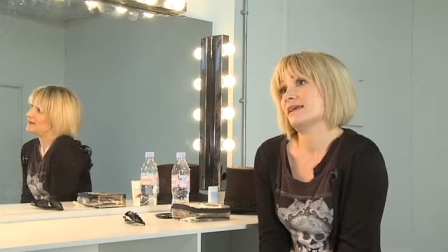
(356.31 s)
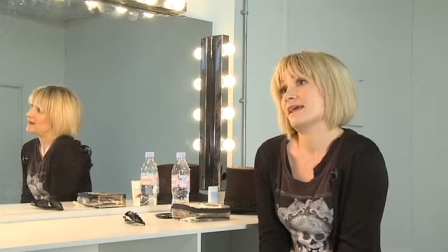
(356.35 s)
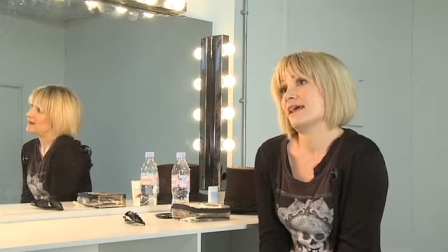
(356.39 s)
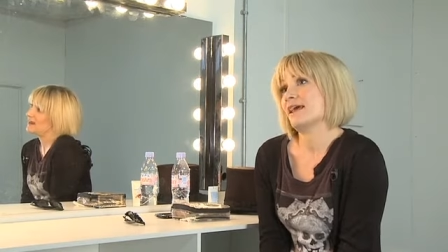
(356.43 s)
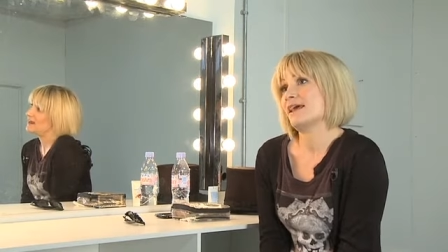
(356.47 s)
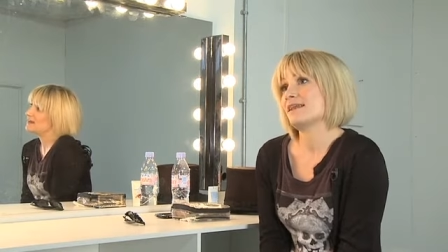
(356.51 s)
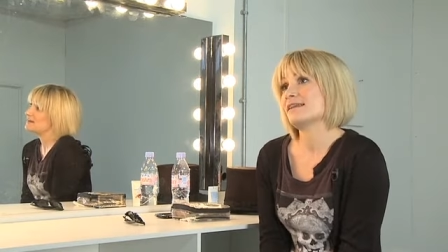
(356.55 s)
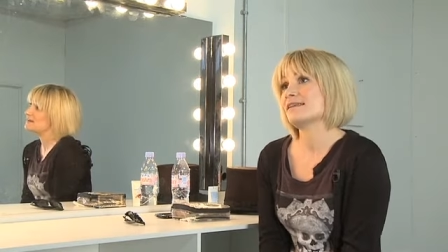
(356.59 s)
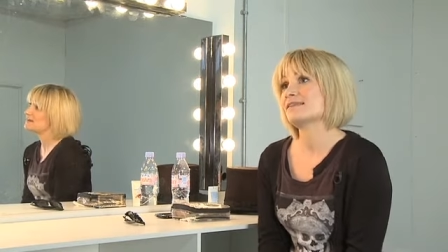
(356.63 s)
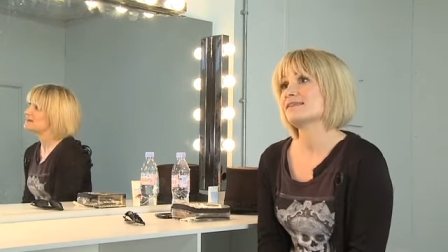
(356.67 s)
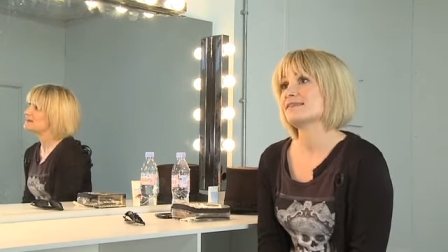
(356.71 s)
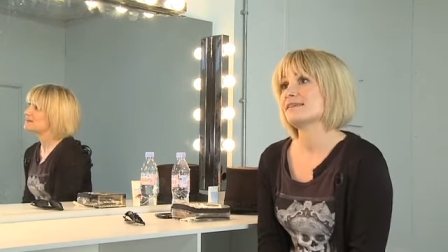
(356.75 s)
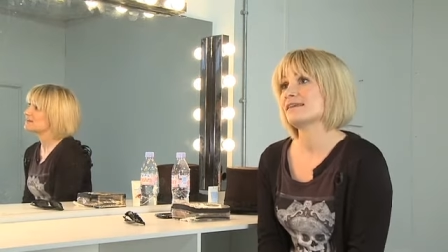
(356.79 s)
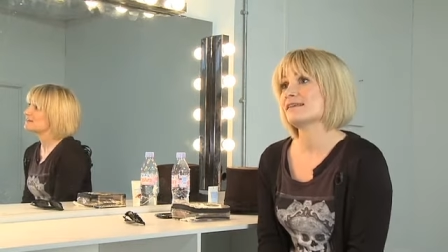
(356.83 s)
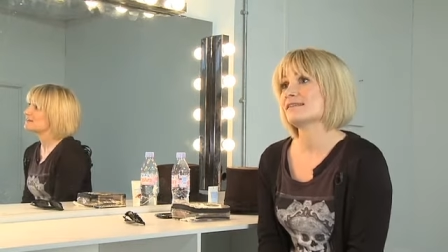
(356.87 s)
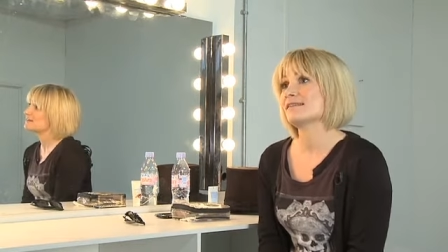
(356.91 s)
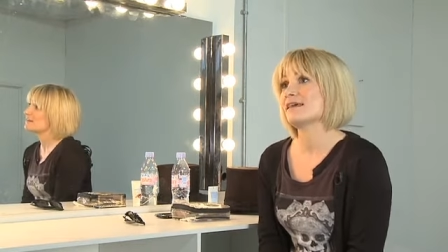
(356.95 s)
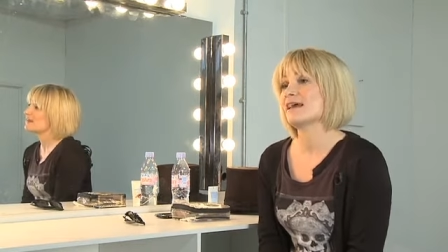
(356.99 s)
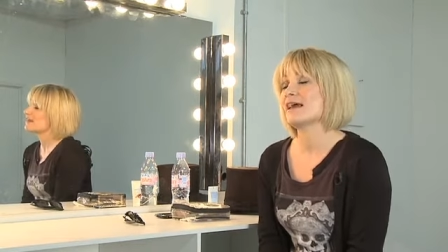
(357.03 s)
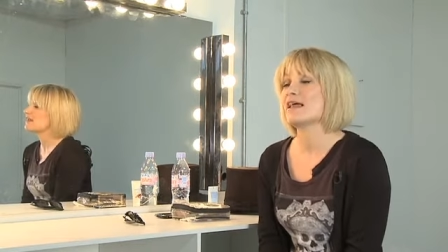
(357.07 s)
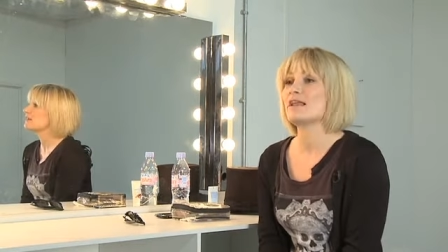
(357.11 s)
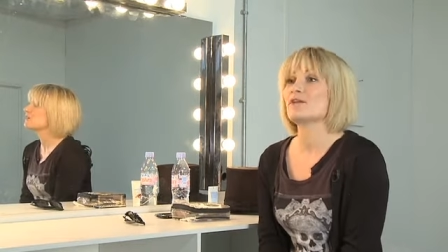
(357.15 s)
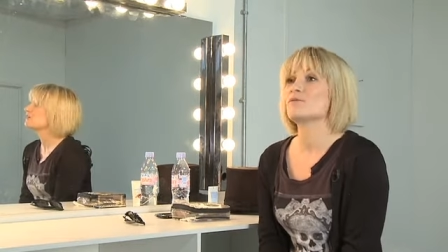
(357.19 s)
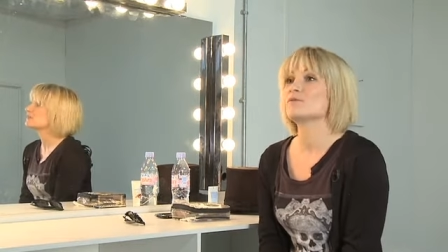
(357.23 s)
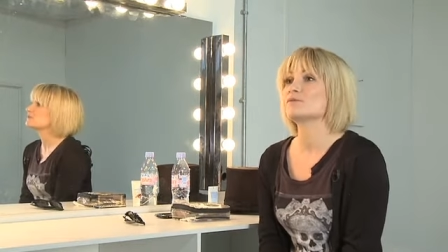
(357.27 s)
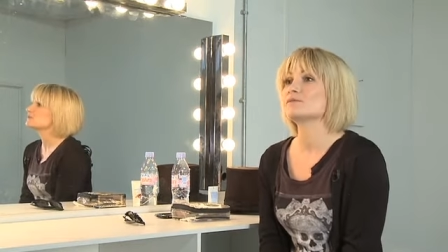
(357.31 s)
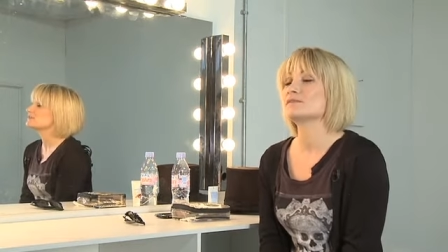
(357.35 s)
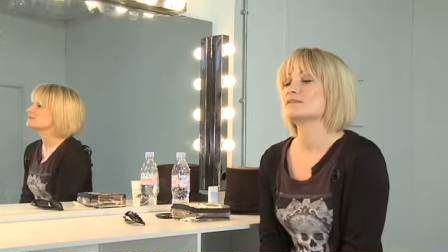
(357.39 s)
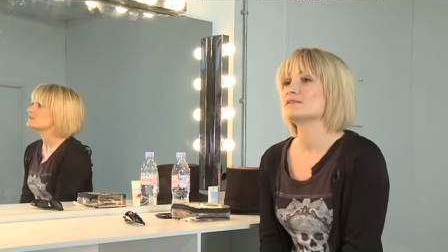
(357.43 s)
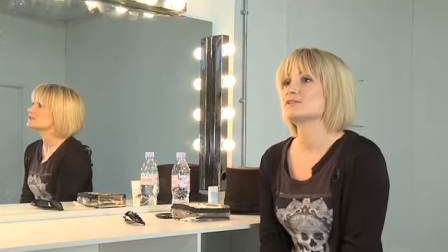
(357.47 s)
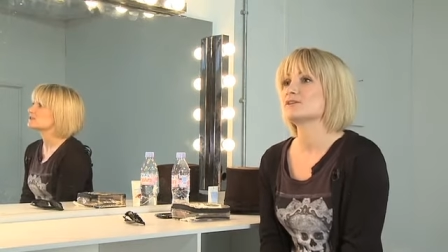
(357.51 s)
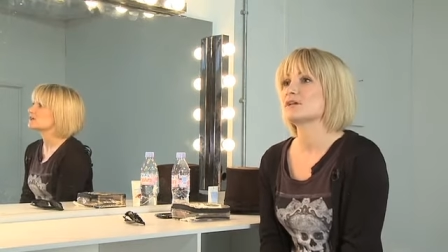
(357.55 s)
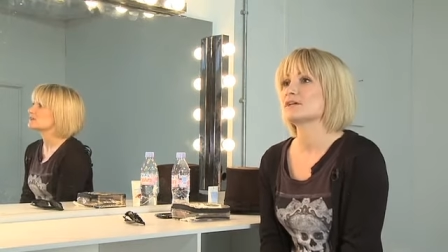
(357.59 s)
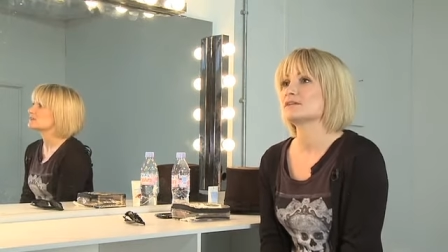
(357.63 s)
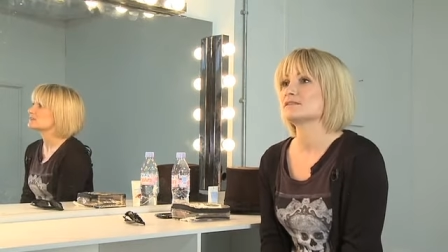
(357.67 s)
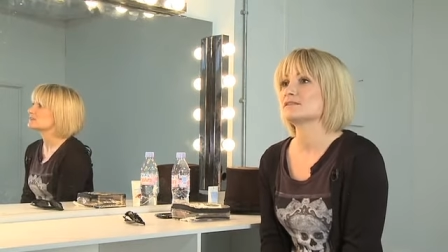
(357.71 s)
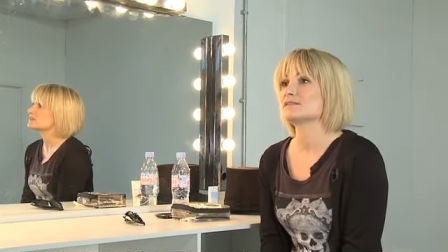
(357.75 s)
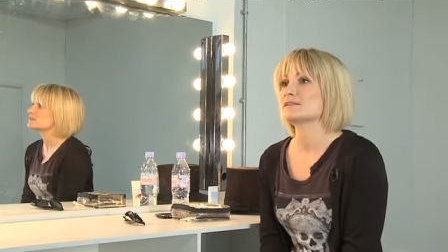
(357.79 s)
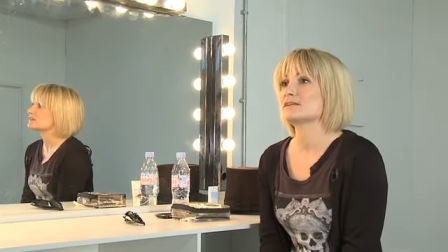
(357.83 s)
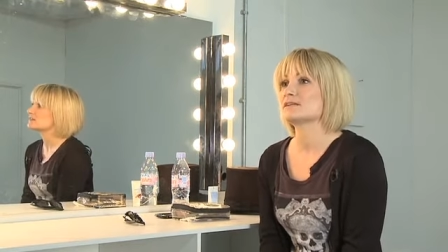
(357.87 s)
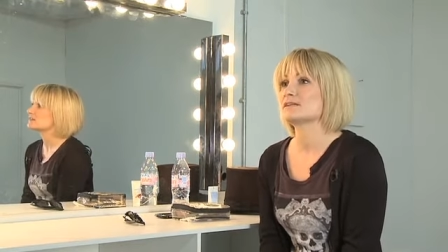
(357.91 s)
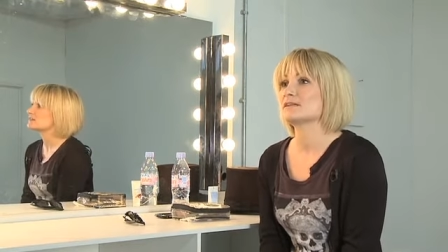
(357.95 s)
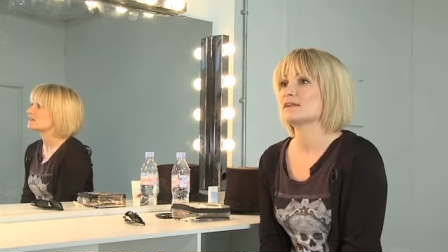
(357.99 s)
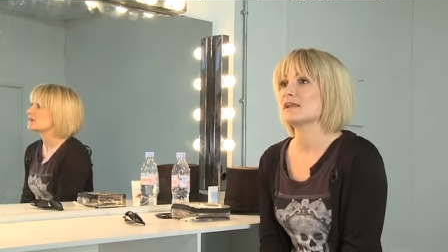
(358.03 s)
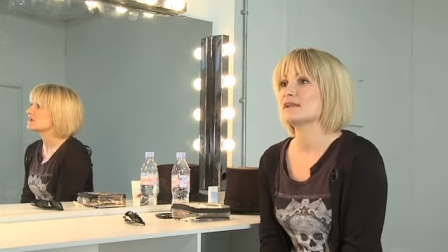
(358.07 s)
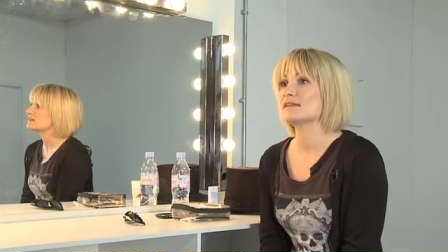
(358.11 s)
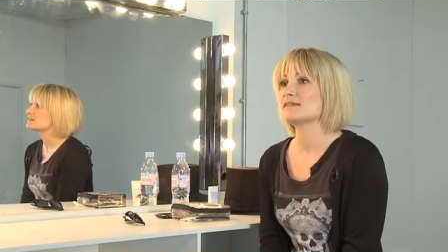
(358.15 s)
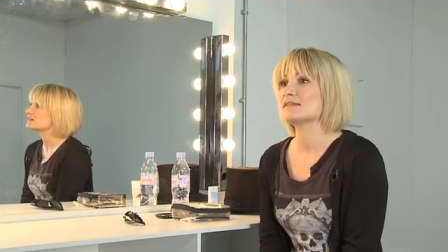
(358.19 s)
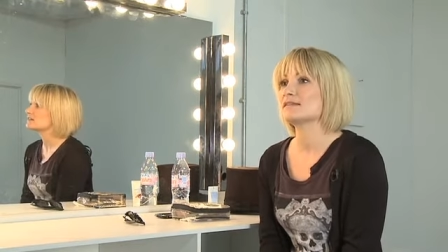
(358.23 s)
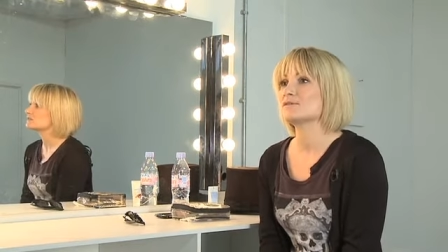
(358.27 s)
Anything that anyone suggested
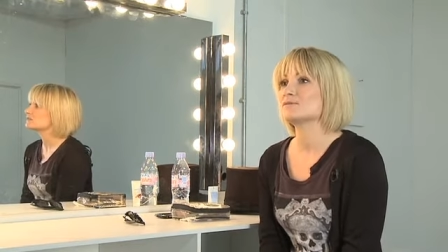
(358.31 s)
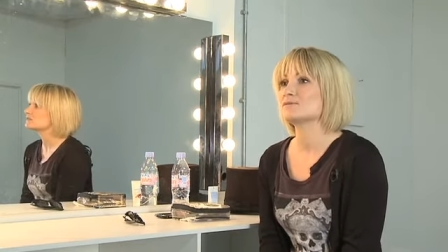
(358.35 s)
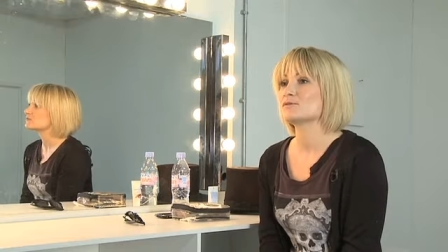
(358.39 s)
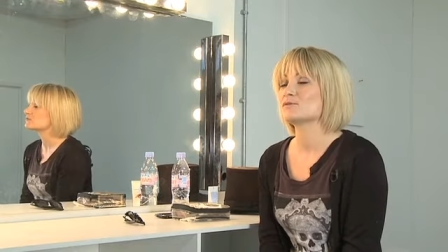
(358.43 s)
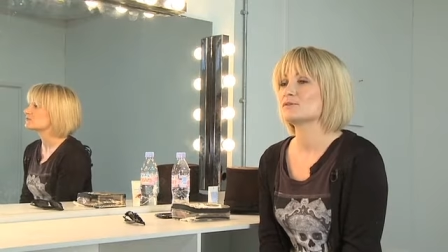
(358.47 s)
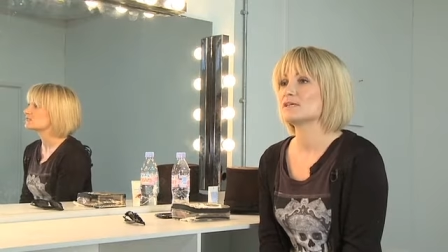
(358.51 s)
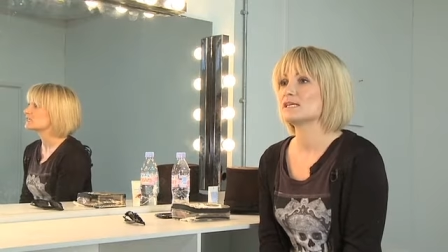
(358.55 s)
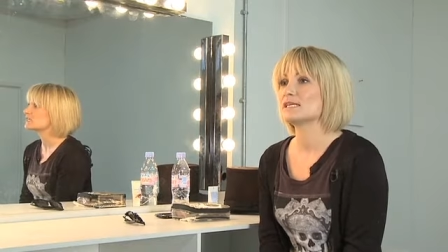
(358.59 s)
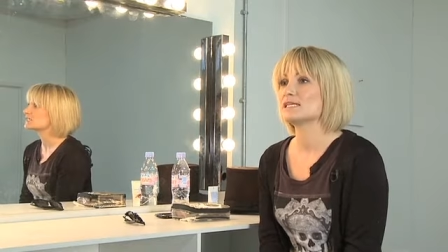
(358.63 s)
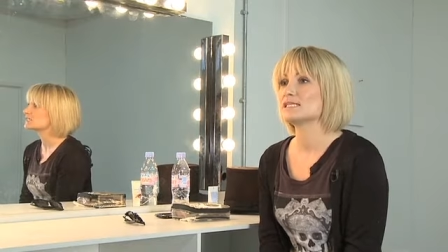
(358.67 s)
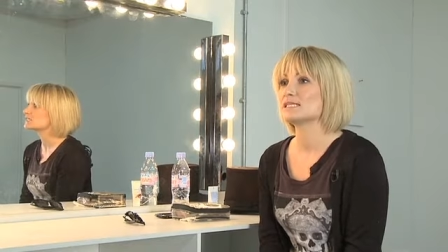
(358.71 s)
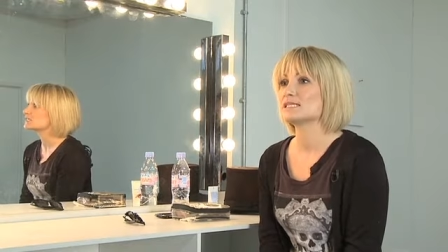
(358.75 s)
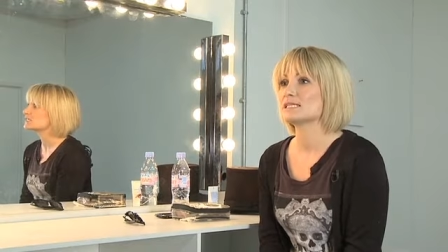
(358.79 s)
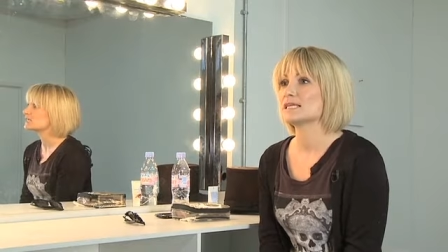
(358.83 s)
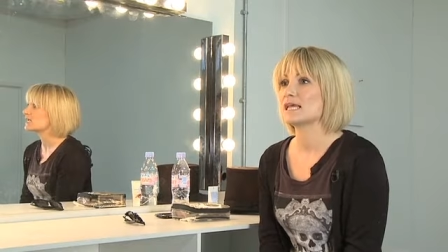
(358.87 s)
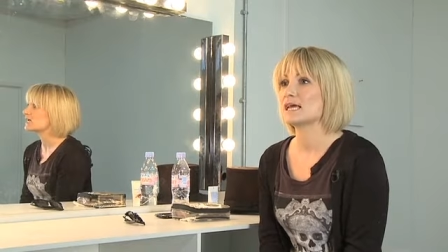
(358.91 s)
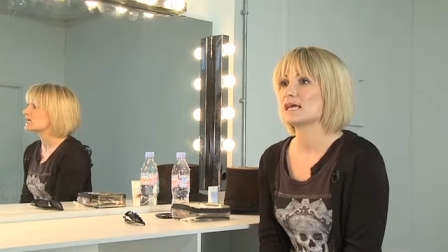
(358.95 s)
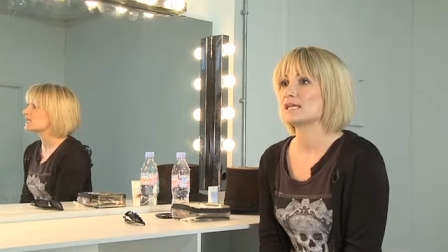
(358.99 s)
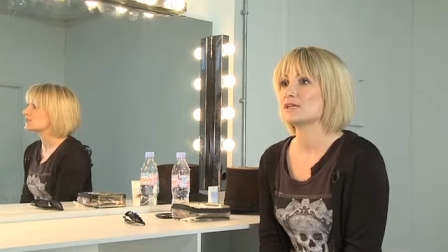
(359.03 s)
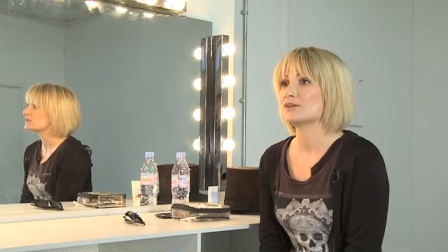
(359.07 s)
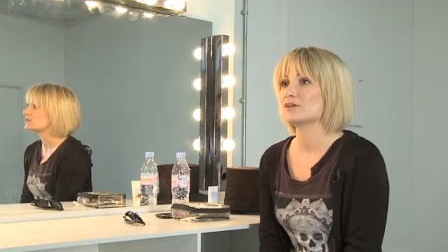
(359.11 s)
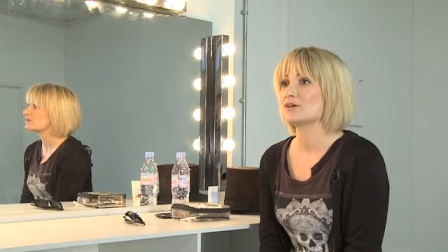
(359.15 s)
and anything that was on the internet,